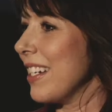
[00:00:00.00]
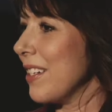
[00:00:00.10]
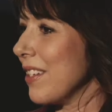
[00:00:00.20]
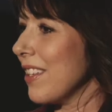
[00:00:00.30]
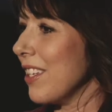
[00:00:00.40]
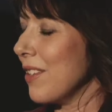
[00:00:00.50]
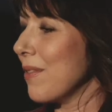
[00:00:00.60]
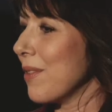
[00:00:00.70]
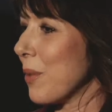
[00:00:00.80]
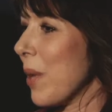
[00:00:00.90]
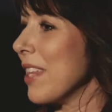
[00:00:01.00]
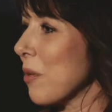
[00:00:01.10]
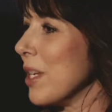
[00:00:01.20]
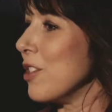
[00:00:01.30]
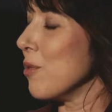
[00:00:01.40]
the way that
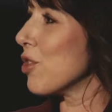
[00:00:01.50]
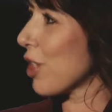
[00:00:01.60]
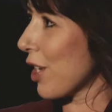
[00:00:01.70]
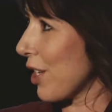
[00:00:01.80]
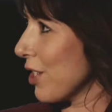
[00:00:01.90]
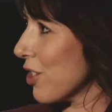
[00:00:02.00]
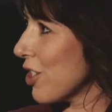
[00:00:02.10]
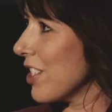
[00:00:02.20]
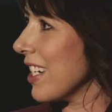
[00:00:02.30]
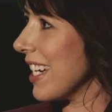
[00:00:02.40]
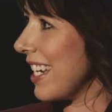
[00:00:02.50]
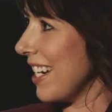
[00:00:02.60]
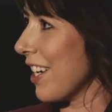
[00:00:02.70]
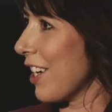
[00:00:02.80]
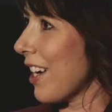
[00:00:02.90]
we do church
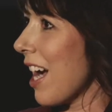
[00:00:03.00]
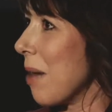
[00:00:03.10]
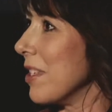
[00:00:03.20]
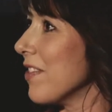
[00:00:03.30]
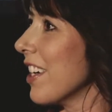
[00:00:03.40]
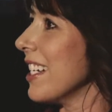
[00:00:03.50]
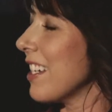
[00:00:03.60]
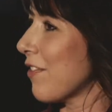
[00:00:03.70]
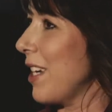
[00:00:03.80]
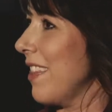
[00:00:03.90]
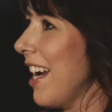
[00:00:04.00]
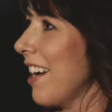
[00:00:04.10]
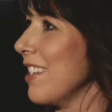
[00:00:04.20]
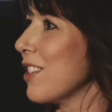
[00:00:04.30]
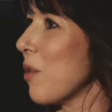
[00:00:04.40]
here is very different there.
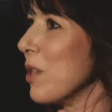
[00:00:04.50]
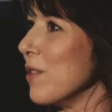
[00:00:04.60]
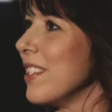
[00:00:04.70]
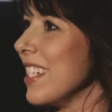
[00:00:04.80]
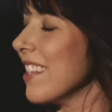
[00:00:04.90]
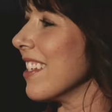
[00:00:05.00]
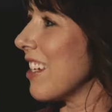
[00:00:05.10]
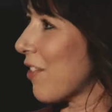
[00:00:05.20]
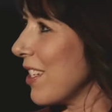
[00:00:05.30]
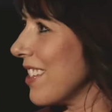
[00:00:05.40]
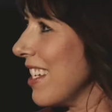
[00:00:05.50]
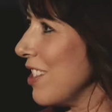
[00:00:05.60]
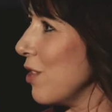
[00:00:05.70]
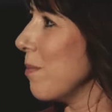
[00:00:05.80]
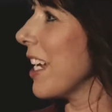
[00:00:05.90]
And so when you see the
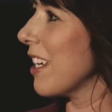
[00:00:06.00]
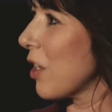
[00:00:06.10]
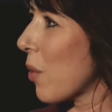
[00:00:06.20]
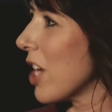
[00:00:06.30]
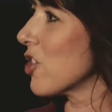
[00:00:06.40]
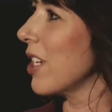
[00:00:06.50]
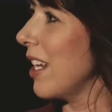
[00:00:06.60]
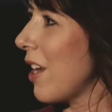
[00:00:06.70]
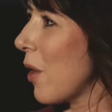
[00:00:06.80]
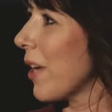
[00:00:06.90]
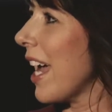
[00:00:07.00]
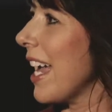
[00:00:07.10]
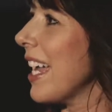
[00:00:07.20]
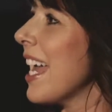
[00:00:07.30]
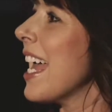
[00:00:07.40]
differences, you begin to question,
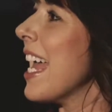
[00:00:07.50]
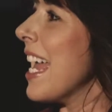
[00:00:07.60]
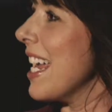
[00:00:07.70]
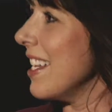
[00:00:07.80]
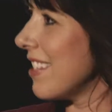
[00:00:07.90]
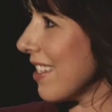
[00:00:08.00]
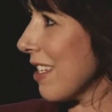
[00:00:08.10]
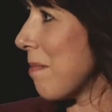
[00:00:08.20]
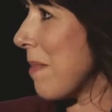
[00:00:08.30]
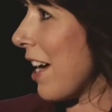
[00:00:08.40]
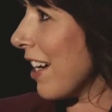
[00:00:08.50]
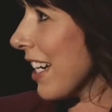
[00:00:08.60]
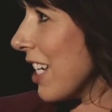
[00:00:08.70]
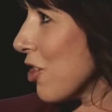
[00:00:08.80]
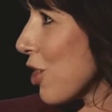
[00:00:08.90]
okay, is this
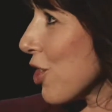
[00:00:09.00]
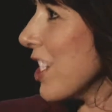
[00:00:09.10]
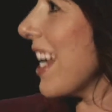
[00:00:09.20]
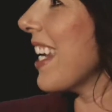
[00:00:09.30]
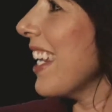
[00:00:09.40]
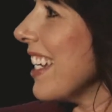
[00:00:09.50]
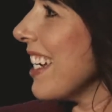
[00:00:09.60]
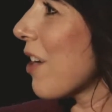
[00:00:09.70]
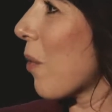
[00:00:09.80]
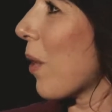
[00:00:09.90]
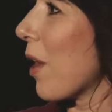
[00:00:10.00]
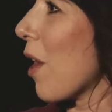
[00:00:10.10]
American churchianity, or are